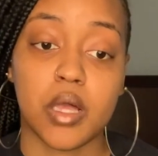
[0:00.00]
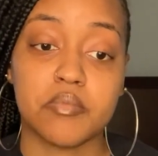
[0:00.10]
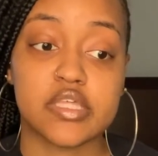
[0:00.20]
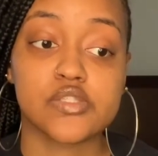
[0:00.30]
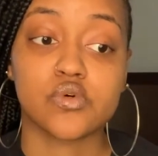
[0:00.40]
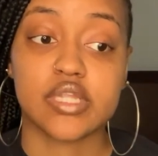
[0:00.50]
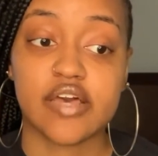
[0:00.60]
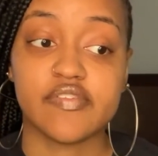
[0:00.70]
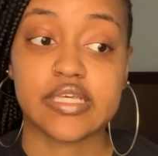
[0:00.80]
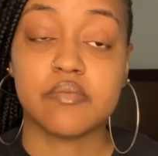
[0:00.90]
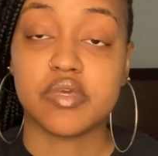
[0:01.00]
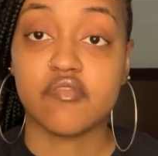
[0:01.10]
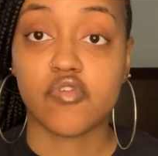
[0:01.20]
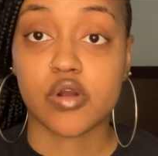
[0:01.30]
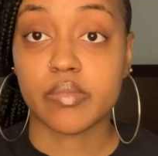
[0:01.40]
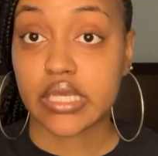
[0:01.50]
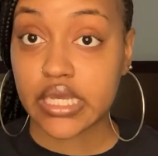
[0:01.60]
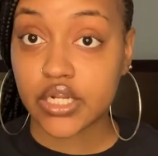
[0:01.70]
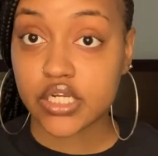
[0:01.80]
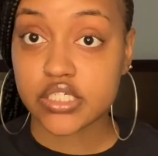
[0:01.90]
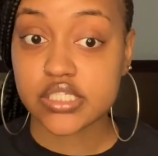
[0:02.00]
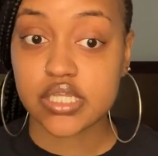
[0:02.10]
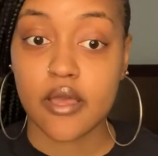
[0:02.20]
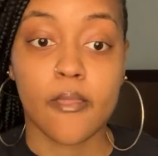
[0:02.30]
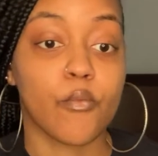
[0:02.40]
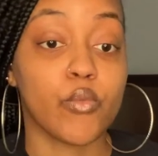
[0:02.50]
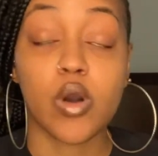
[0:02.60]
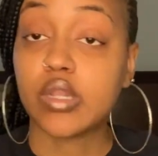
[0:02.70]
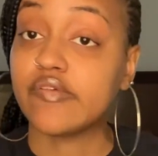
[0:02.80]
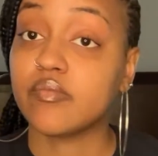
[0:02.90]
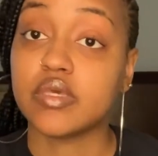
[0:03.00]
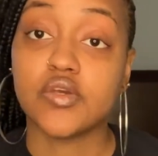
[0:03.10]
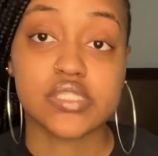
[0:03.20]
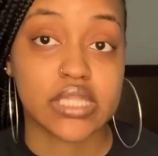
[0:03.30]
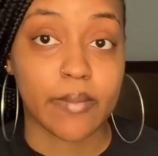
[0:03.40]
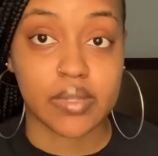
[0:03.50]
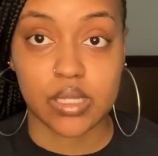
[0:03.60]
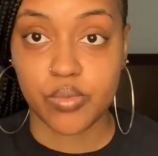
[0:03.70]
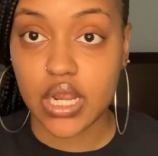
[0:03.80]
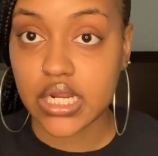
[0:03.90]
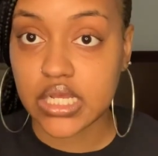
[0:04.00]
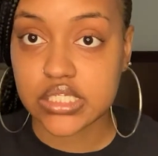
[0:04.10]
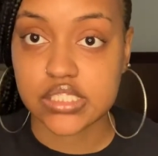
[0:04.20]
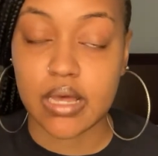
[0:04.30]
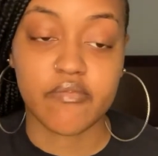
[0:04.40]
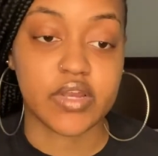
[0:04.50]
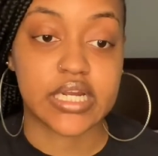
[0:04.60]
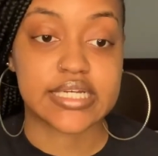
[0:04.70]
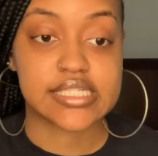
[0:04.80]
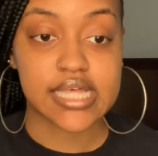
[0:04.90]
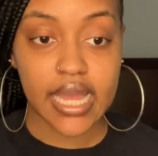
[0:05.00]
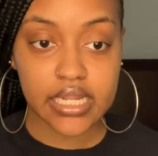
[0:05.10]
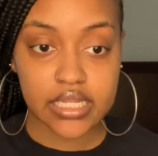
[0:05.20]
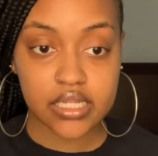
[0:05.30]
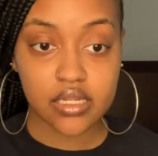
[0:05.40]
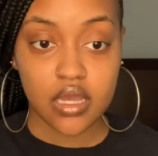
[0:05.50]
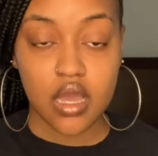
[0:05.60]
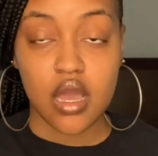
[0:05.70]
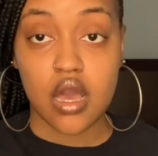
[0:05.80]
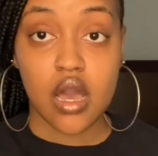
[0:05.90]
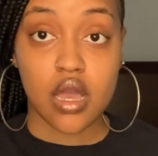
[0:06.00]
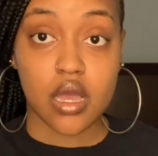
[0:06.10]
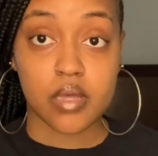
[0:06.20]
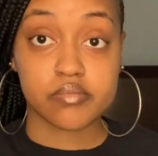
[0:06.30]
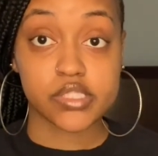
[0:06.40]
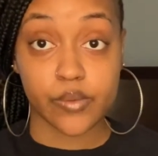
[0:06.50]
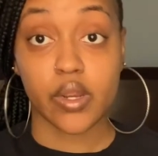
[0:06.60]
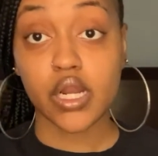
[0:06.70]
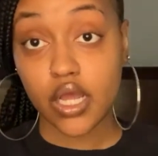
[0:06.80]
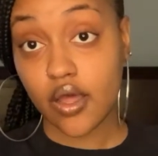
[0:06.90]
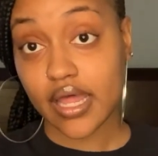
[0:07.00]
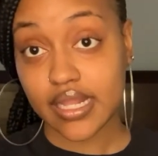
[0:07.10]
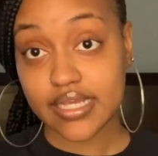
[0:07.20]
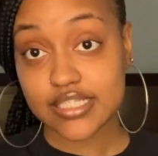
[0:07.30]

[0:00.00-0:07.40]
This will definitely be for beginners. We won't even be using that many products, so I'm very excited. So we're gonna go ahead and get